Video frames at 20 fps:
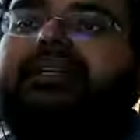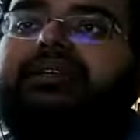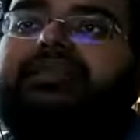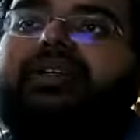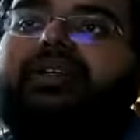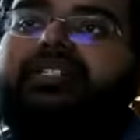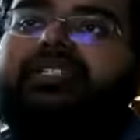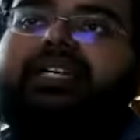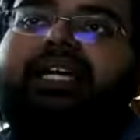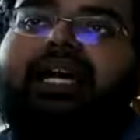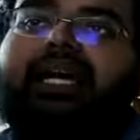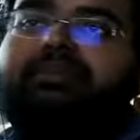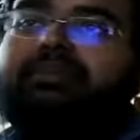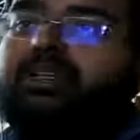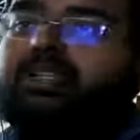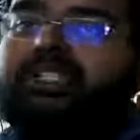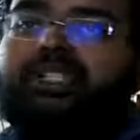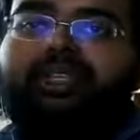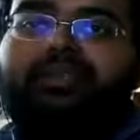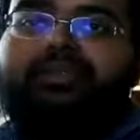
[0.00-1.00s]
of course. I'm
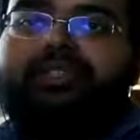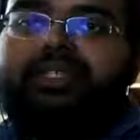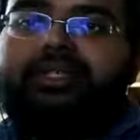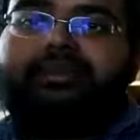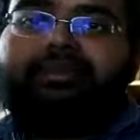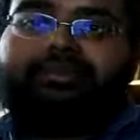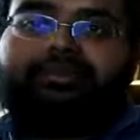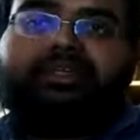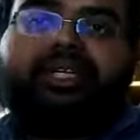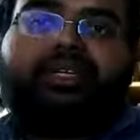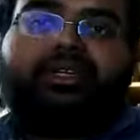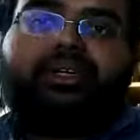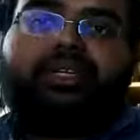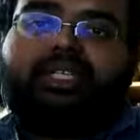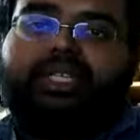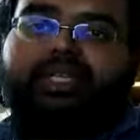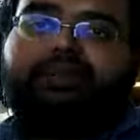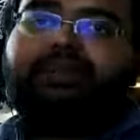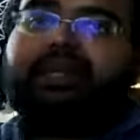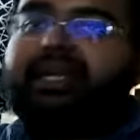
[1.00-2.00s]
not sure if the
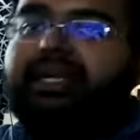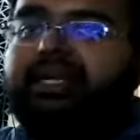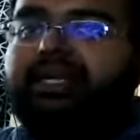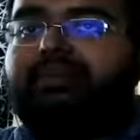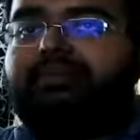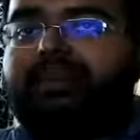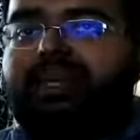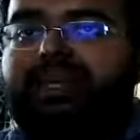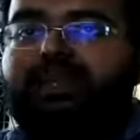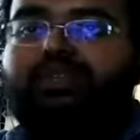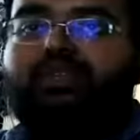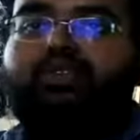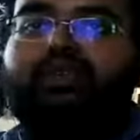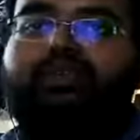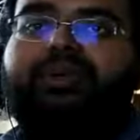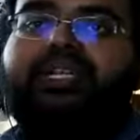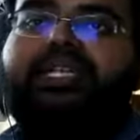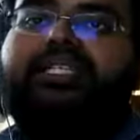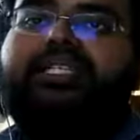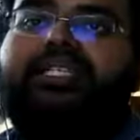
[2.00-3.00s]
technology is patented, but I assume
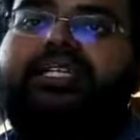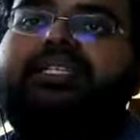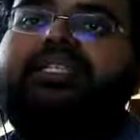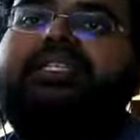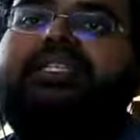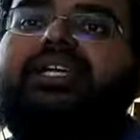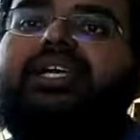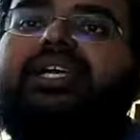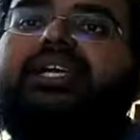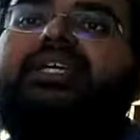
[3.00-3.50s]
it is such.